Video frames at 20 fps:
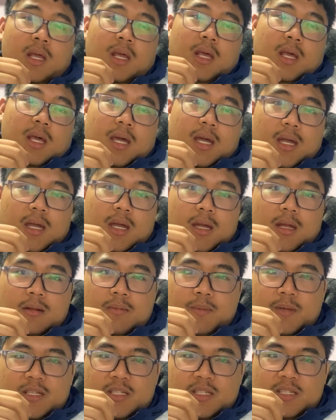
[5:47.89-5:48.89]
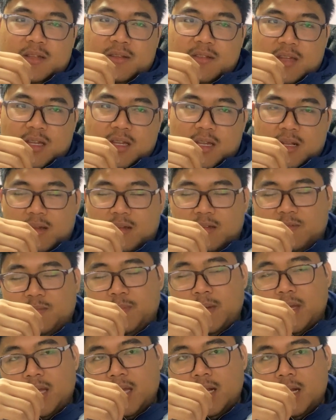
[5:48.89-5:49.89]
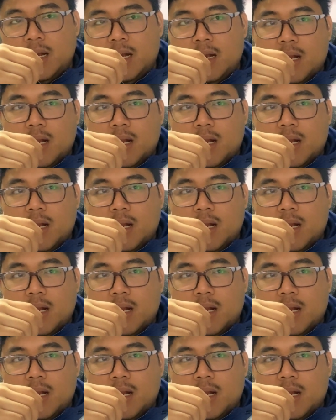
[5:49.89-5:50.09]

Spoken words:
and the patient's skin is pale,